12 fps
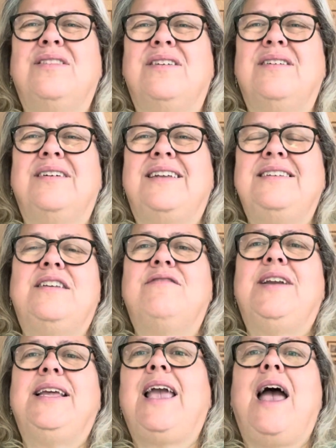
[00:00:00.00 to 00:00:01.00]
that I didn't
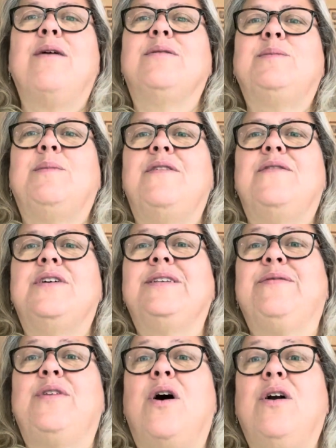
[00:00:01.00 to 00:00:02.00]
really count as my
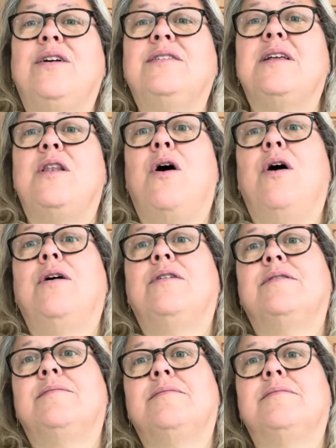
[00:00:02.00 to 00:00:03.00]
first vlog because a long